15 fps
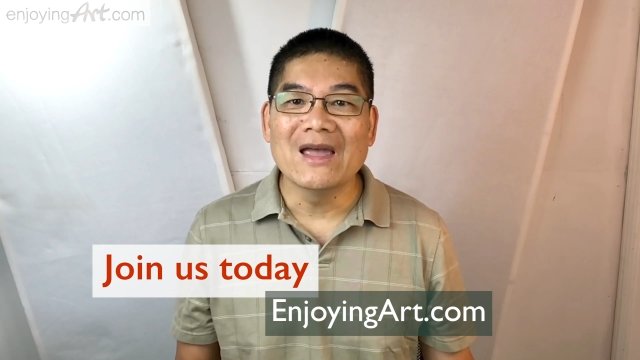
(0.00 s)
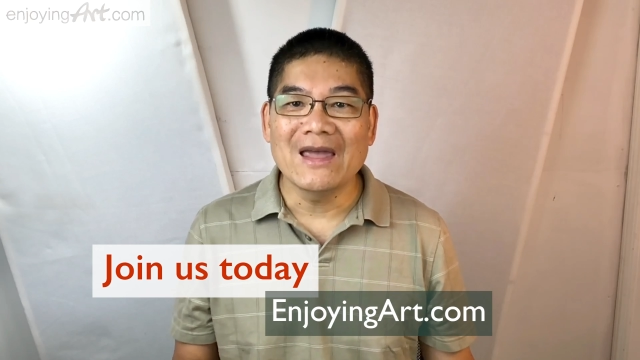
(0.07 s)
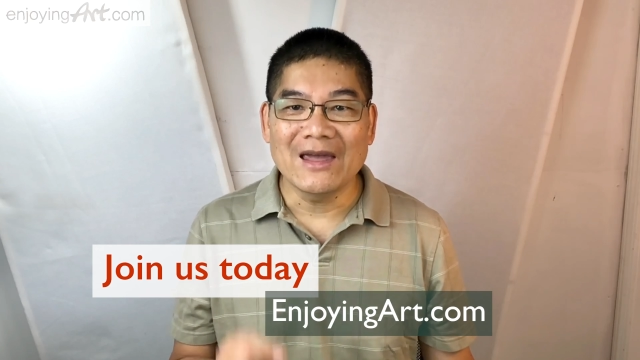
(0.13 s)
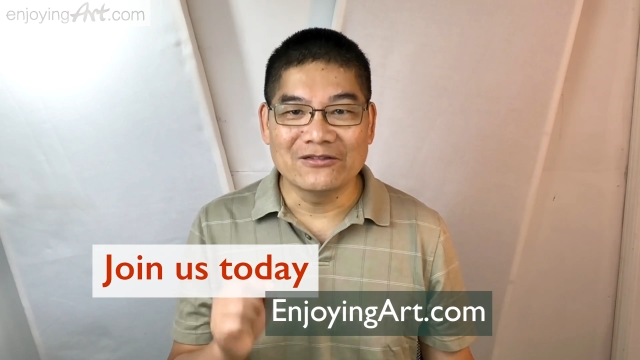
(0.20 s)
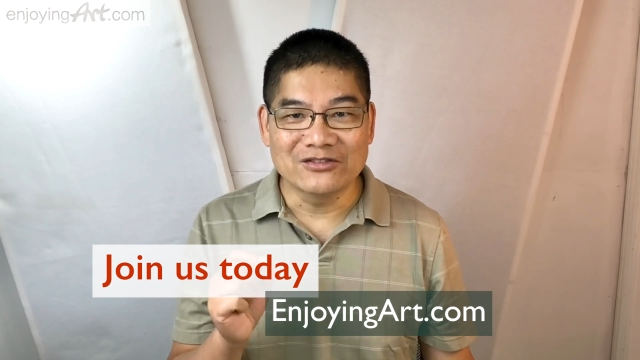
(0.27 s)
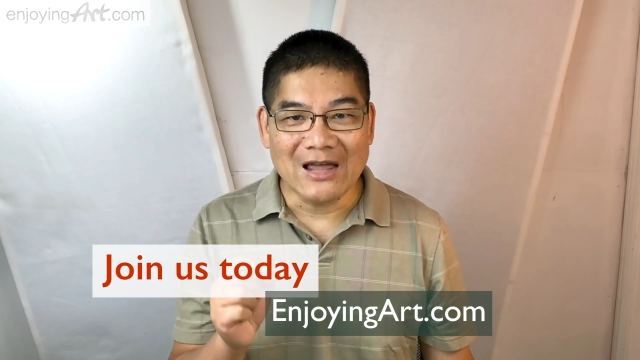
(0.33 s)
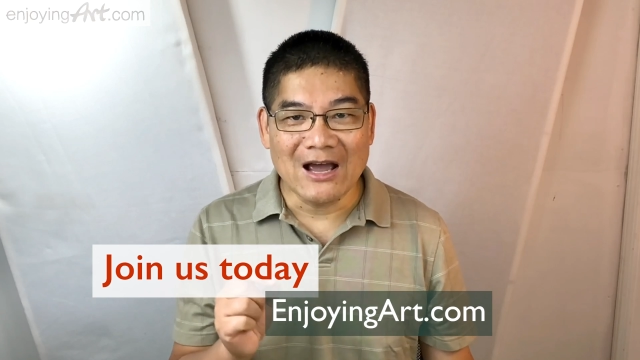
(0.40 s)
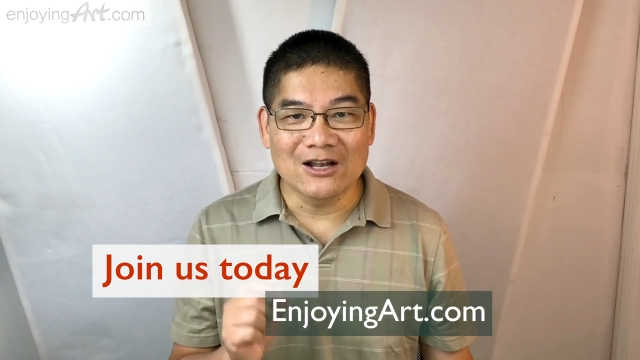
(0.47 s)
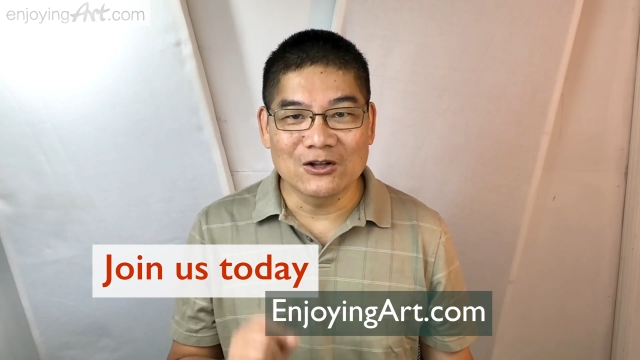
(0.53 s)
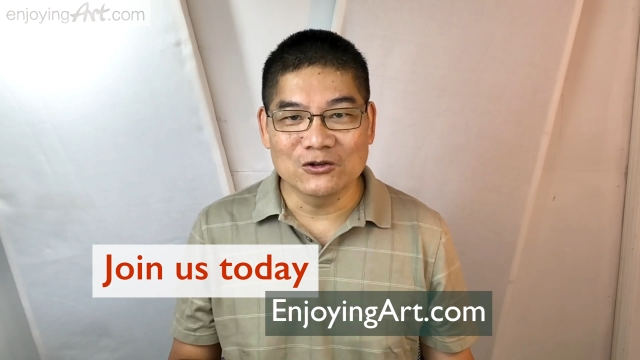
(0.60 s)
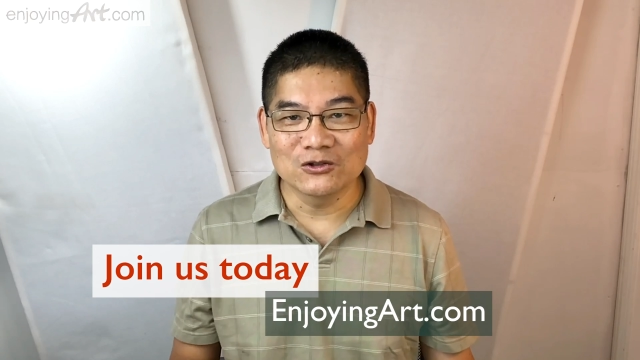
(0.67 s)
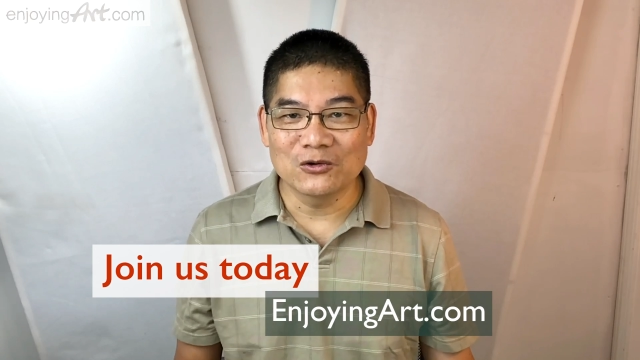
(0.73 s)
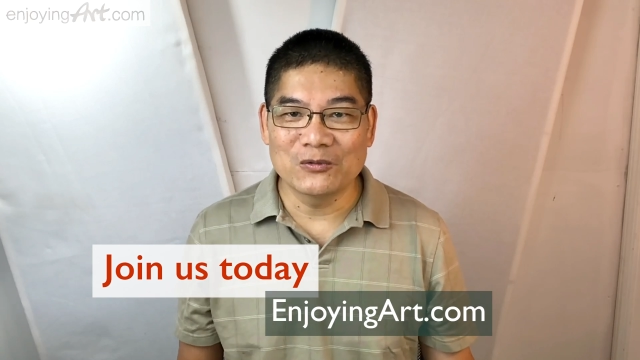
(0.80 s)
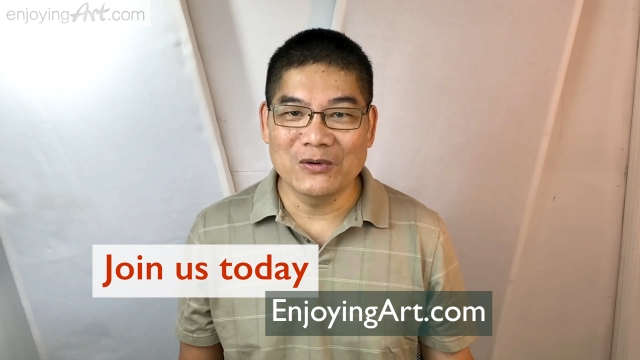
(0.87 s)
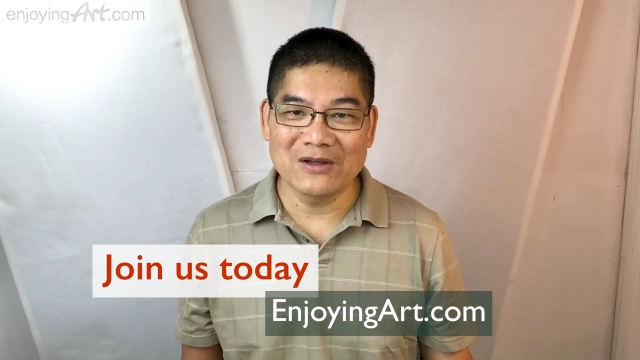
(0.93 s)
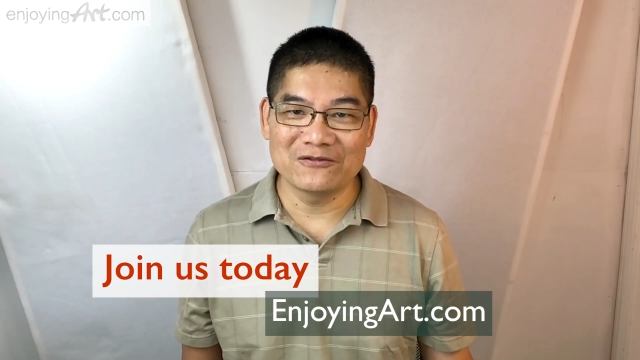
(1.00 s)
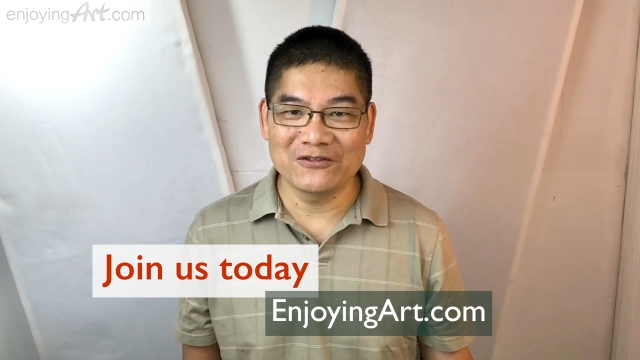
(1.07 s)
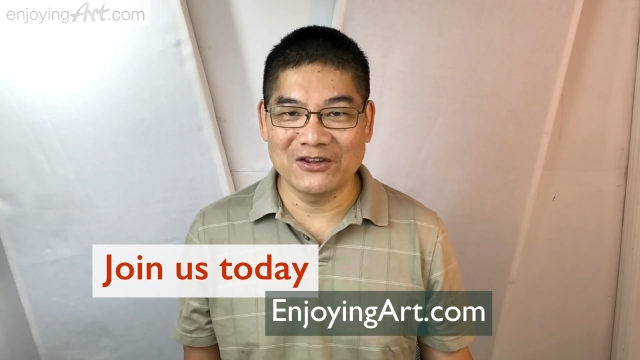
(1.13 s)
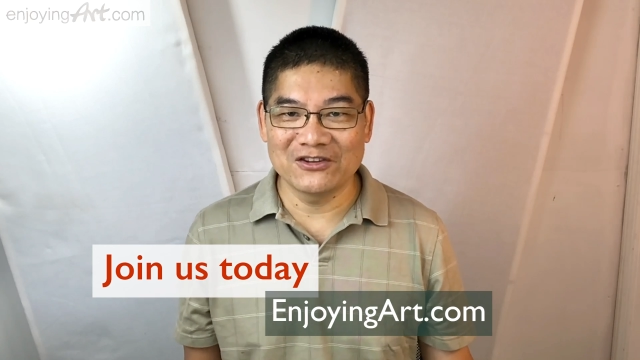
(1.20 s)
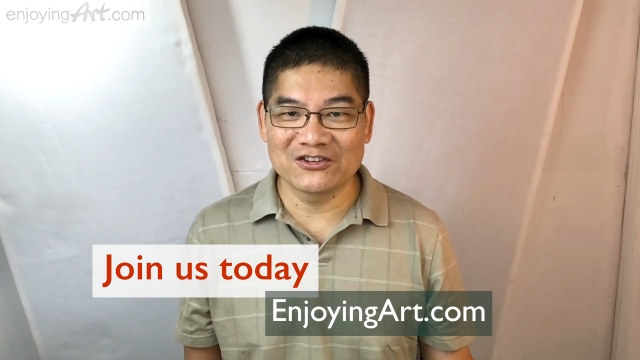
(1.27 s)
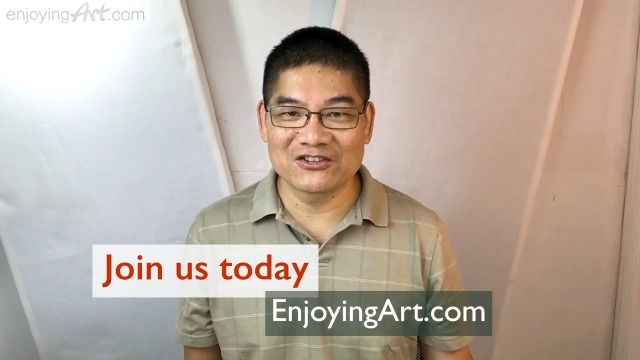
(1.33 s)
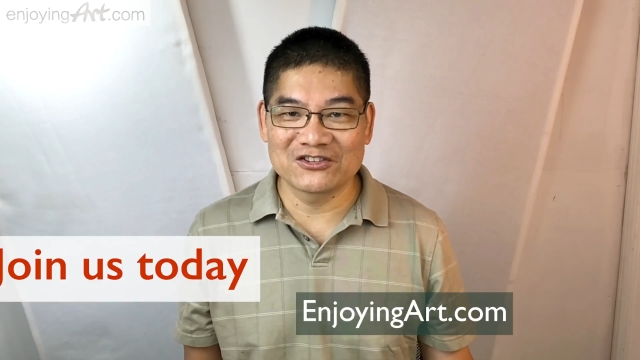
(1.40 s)
and download the
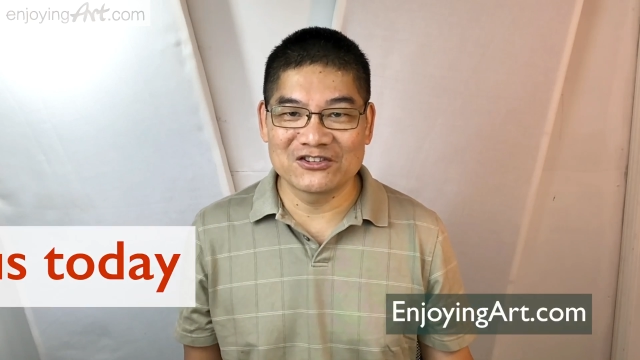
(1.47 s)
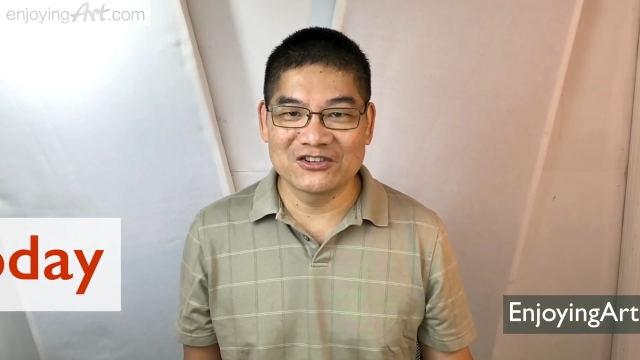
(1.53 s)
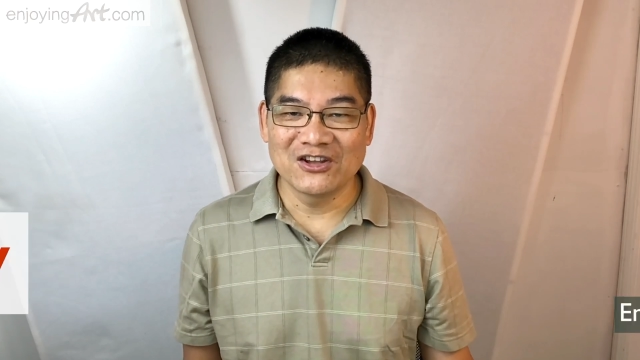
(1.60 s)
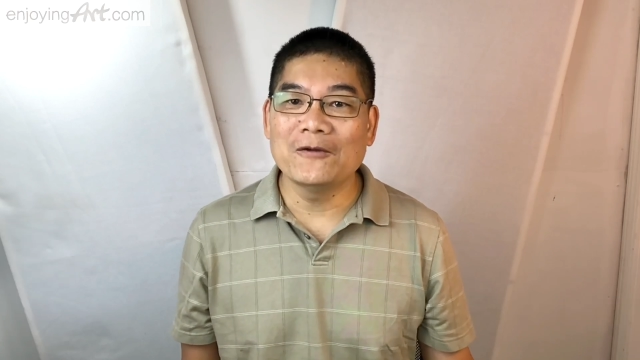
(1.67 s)
reference.